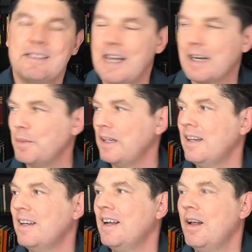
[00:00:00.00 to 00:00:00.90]
segment
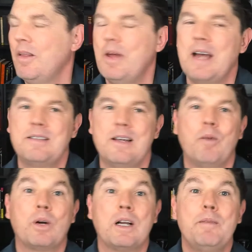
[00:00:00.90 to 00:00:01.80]
that uh,
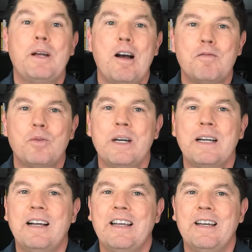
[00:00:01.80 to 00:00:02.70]
we're going to be
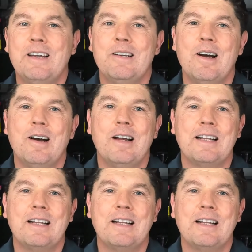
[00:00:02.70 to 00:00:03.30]
covering in uh,